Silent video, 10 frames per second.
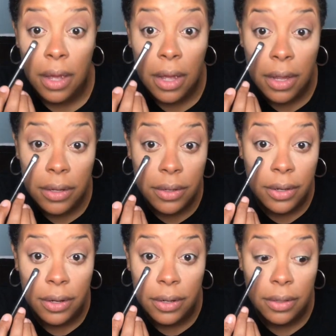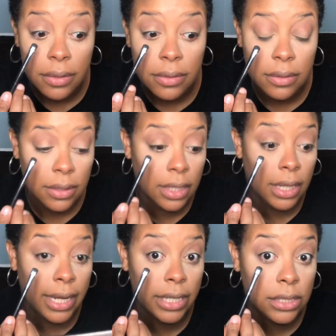under the
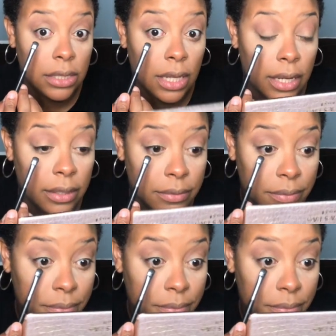lash line.